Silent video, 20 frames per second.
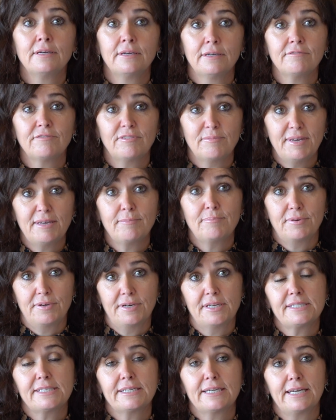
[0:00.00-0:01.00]
For me
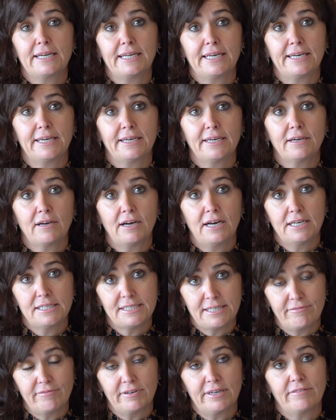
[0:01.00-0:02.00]
personally, I
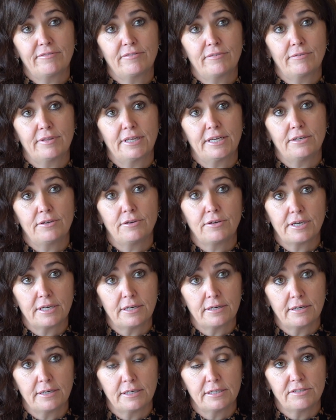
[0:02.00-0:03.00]
definitely feel that you
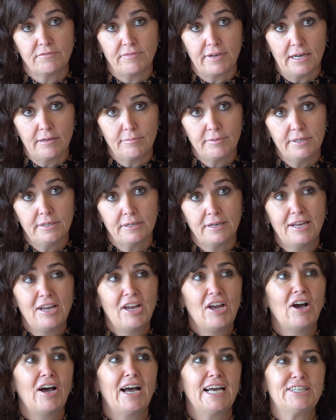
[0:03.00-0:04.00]
can develop it.
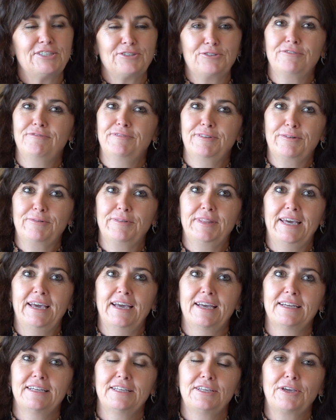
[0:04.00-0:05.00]
I do feel
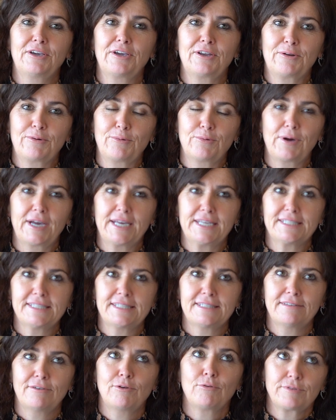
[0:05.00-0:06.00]
that you can
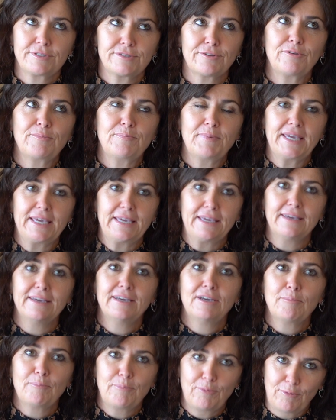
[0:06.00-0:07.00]
always also be
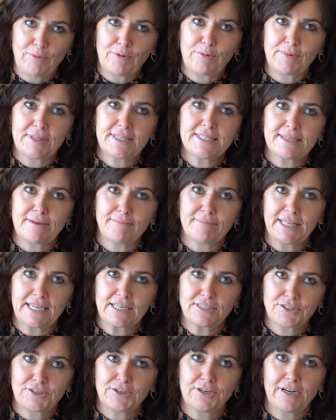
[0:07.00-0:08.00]
born with
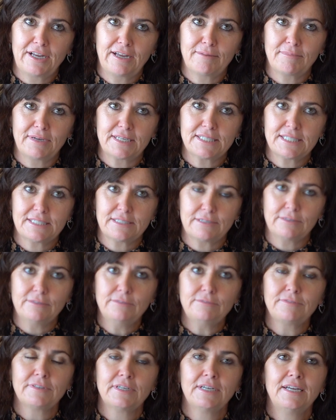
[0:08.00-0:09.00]
something too, like
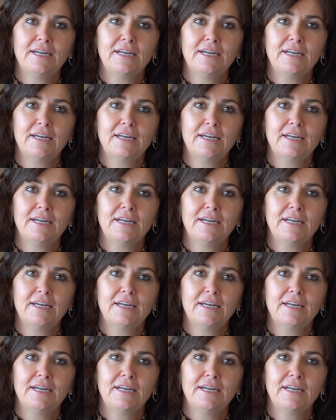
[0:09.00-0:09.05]
myself,